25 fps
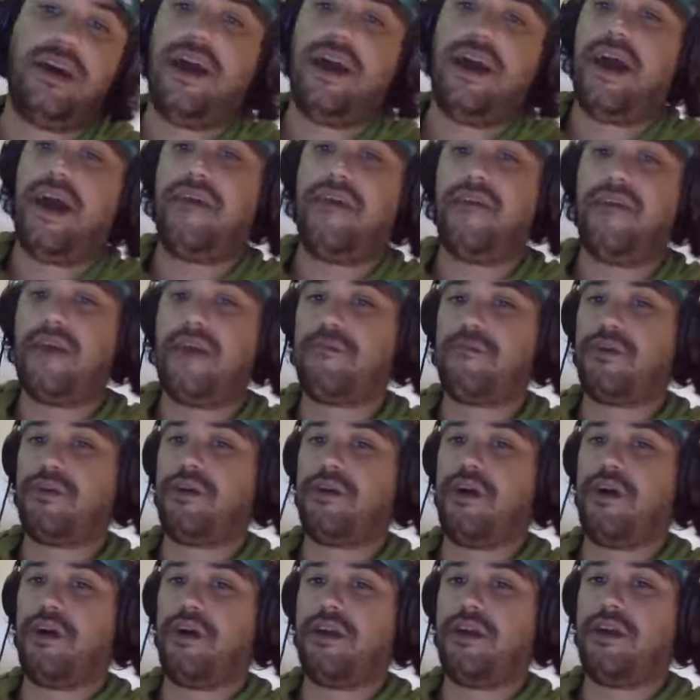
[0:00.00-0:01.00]
and they put
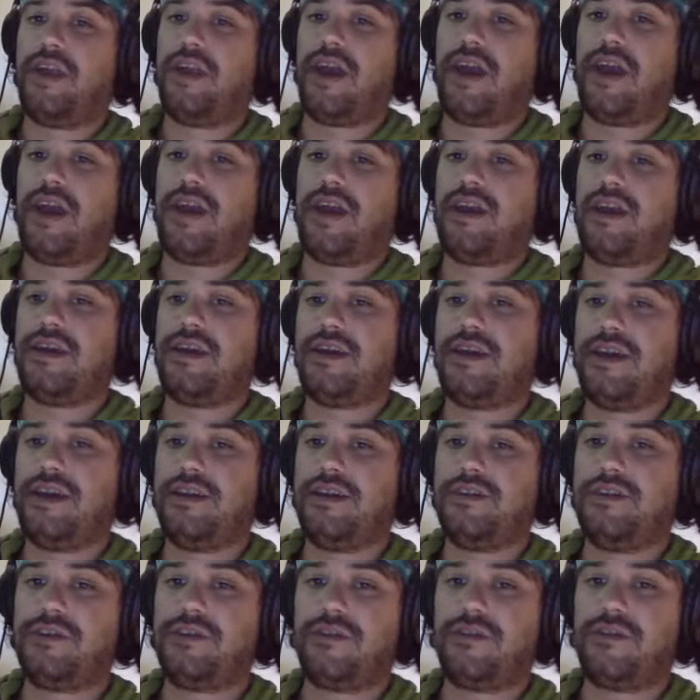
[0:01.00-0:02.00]
on a
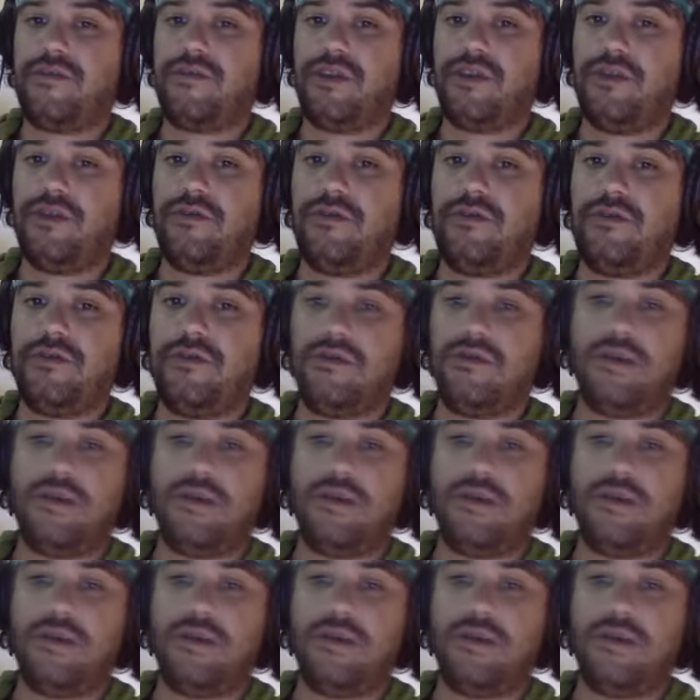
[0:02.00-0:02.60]
interview.